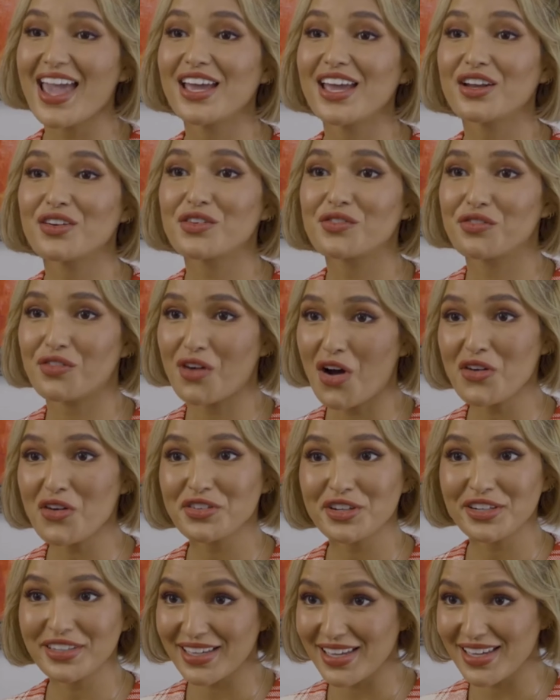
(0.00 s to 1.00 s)

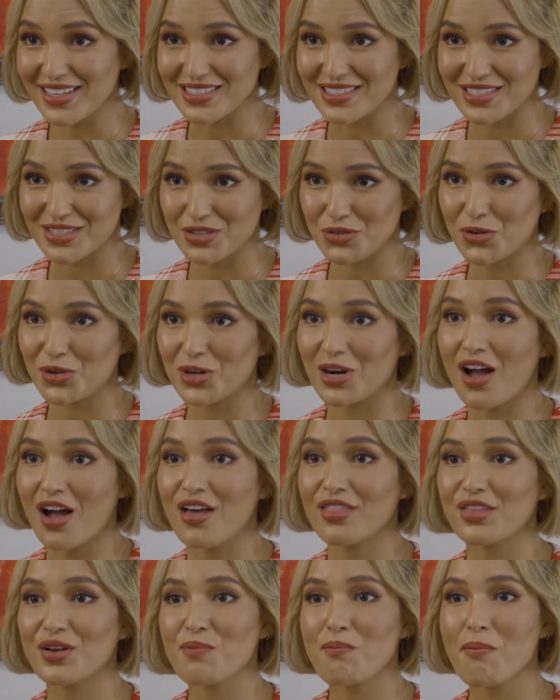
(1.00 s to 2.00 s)
involve your kids or
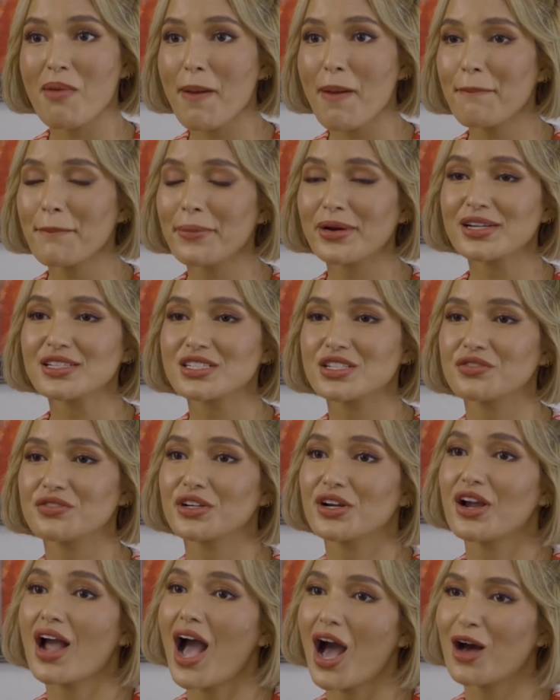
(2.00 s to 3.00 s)
other members of
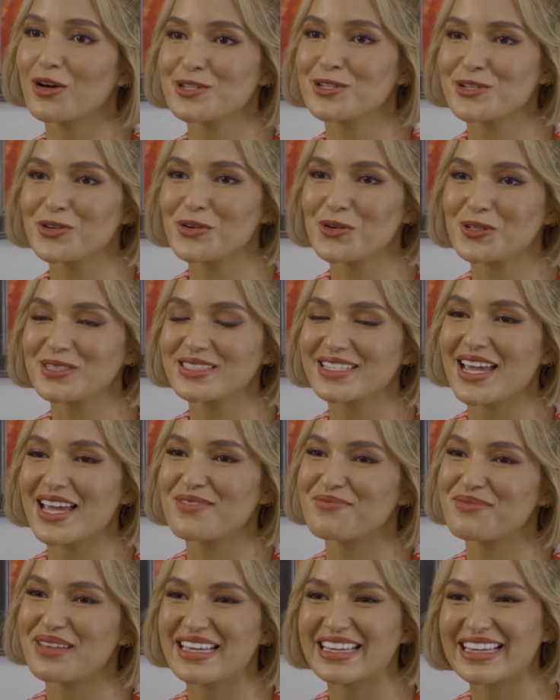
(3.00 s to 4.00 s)
your household
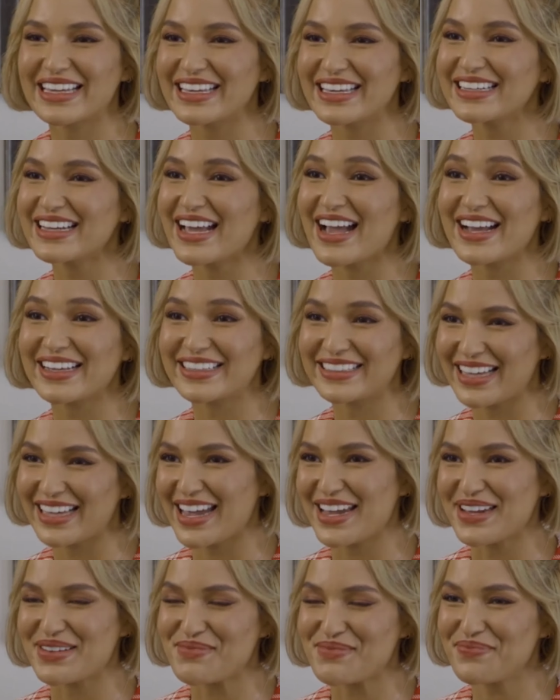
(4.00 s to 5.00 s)
and make it a
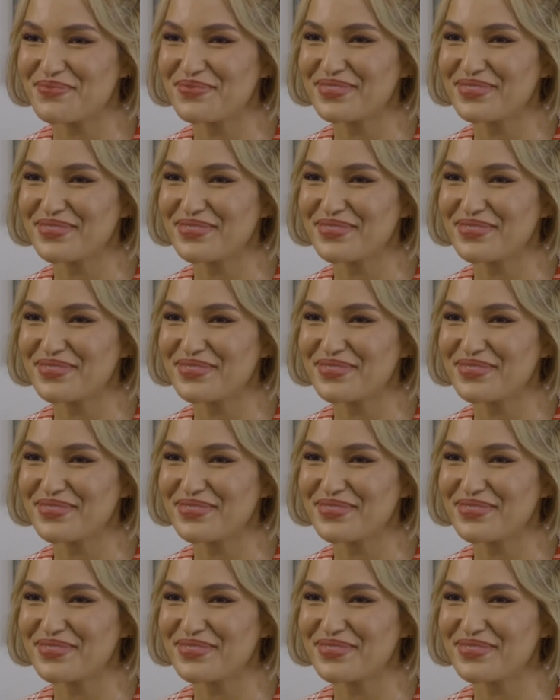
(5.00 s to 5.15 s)
game.